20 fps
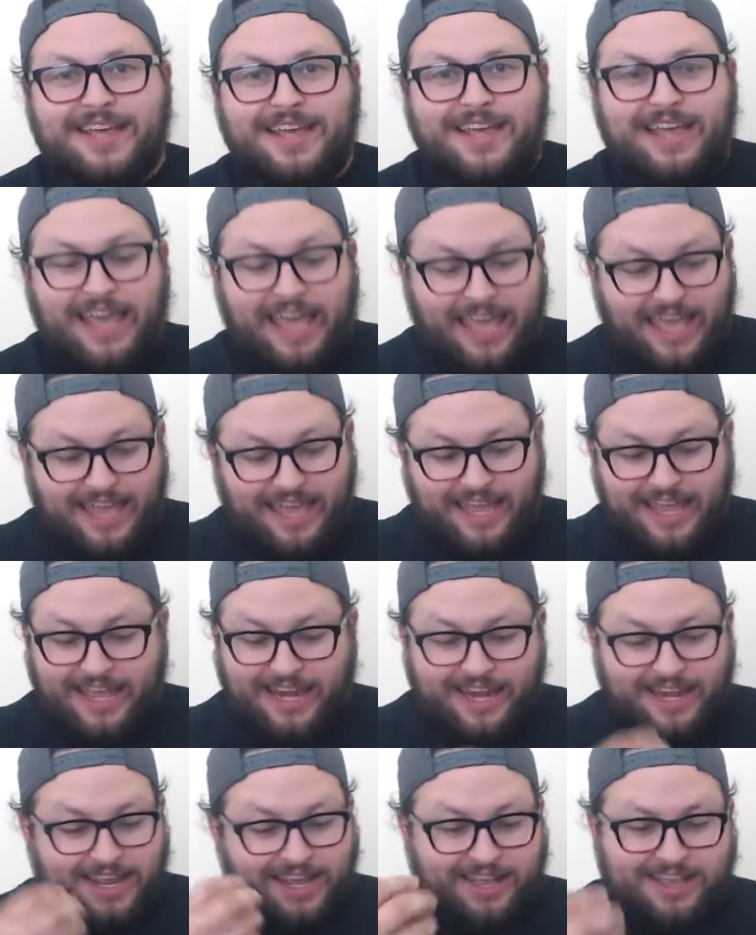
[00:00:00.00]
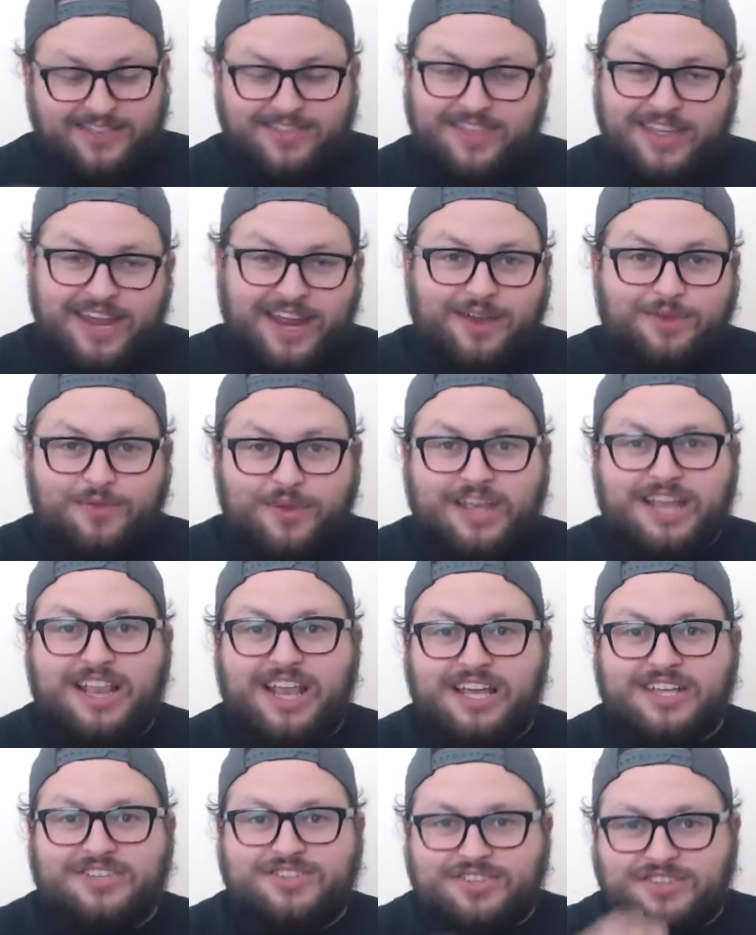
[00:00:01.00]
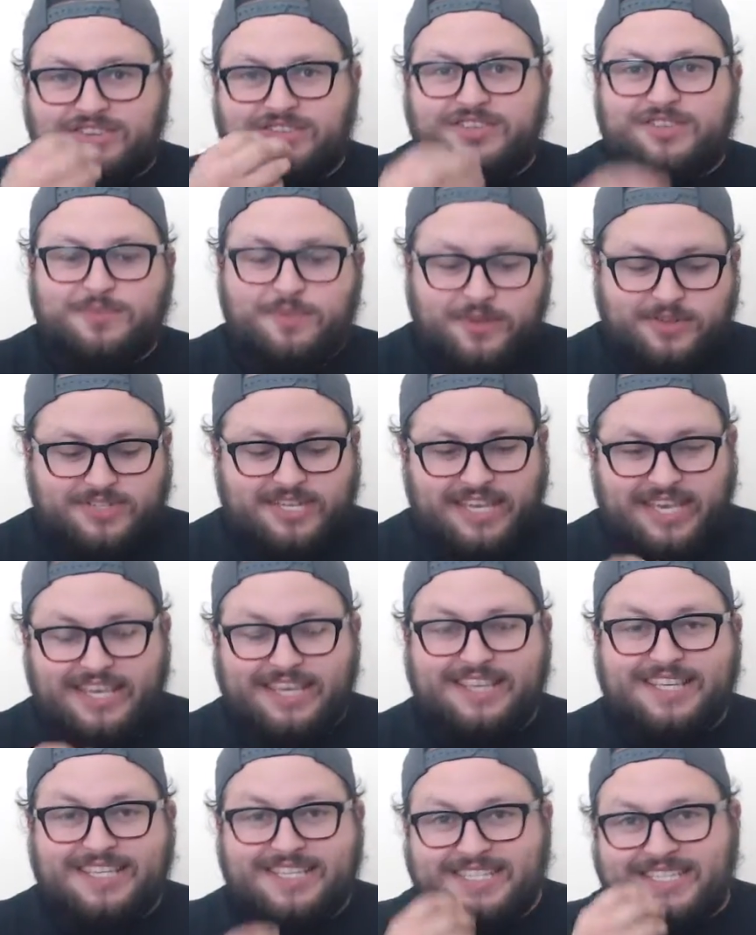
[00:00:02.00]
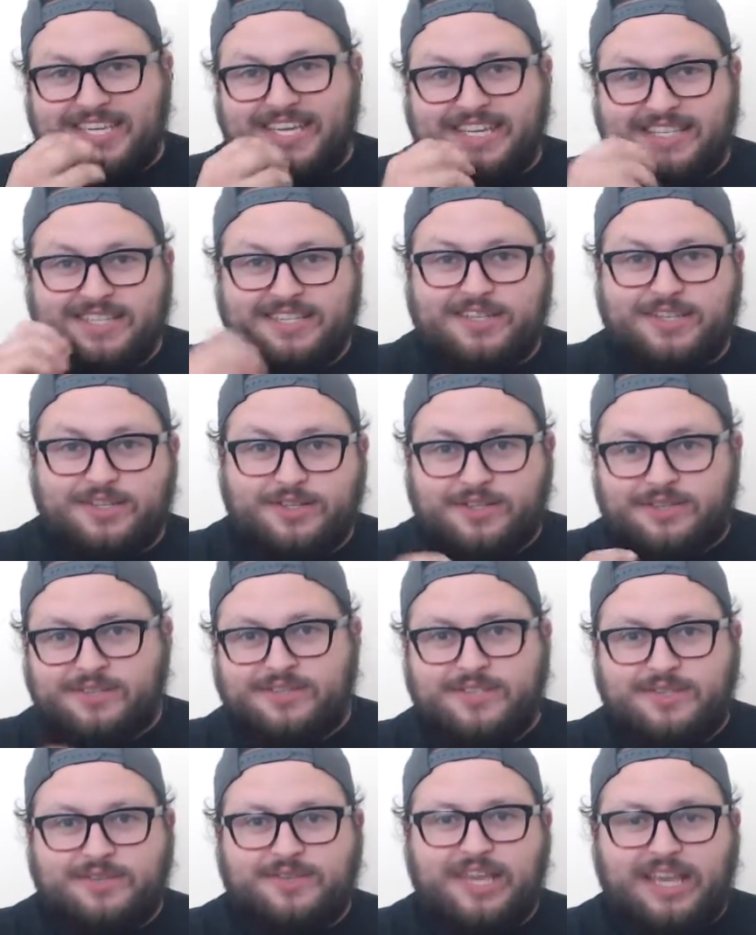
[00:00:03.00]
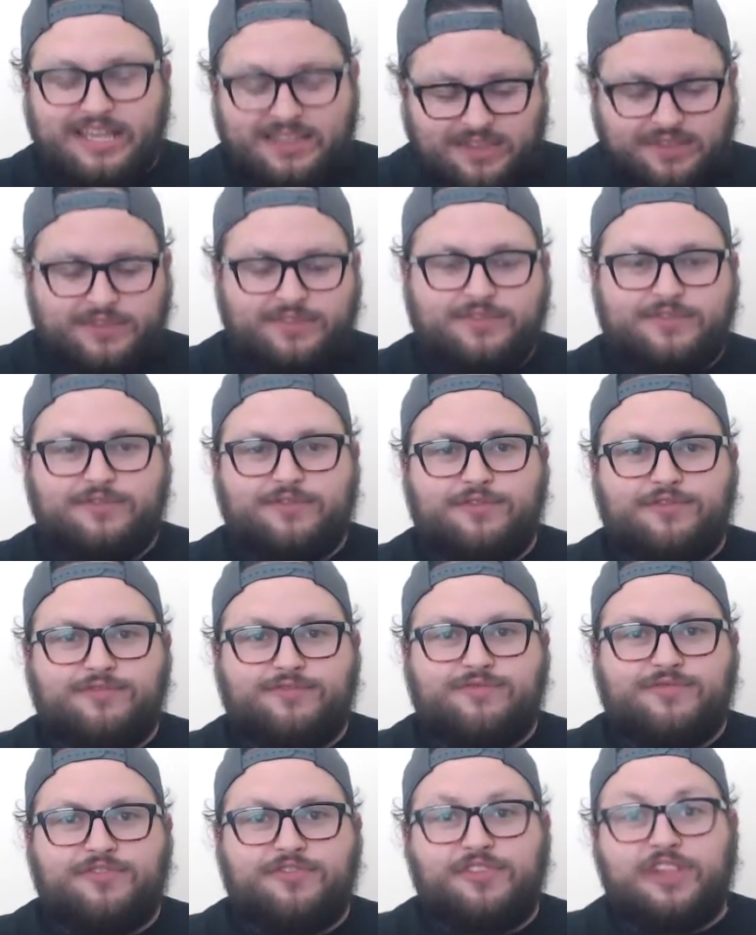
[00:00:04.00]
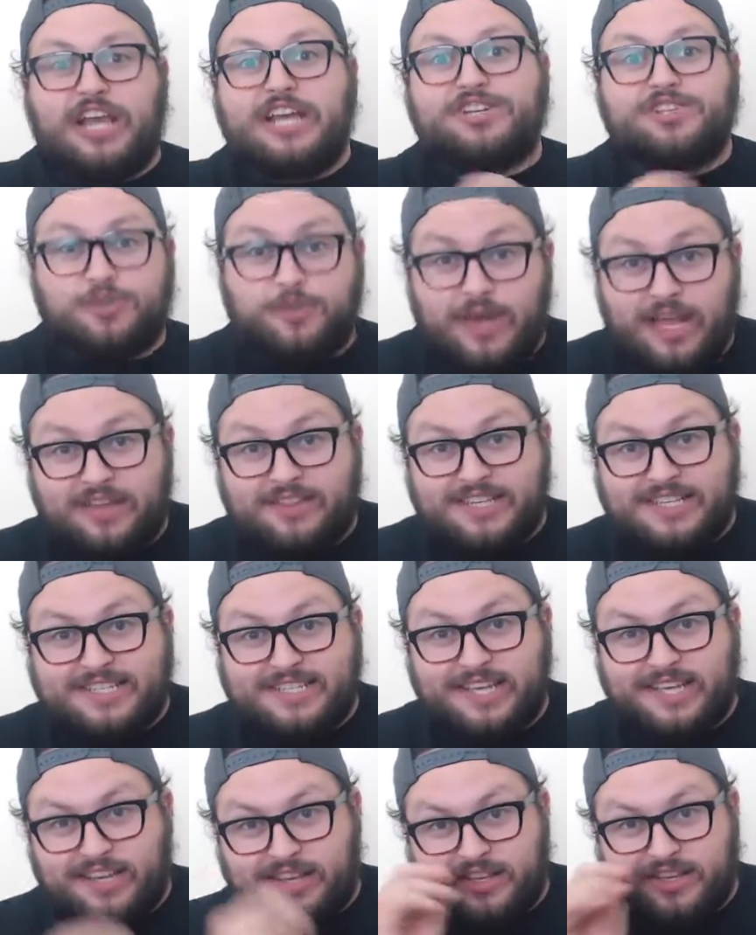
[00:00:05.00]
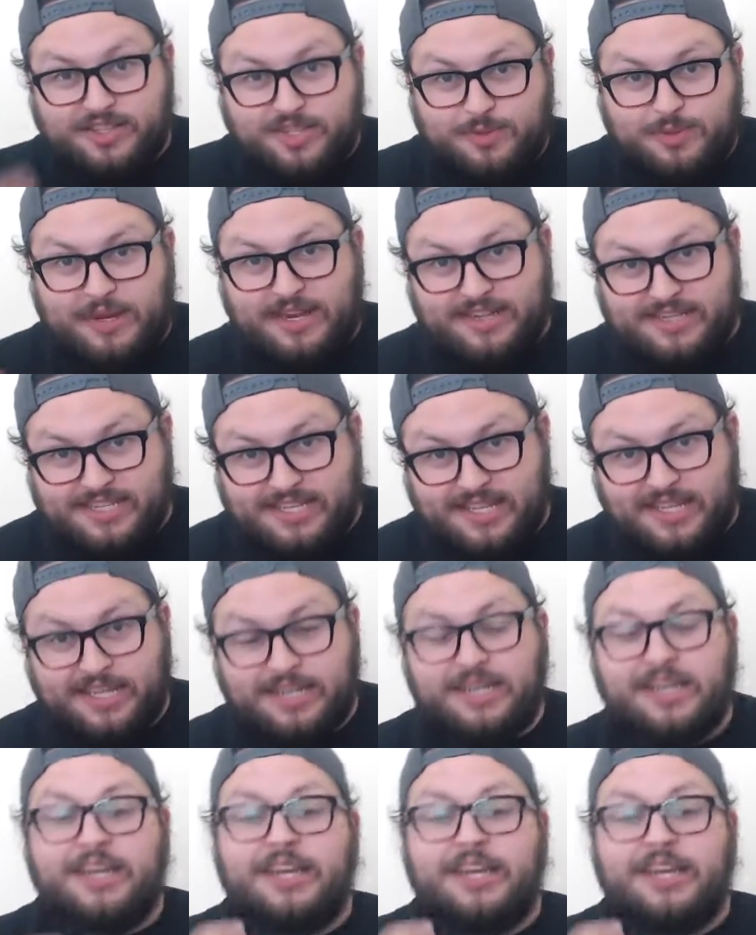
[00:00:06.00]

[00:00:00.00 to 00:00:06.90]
And then I realized you're supposed to eat the seeds and you eat the flesh around the seed and then you spit out the seed.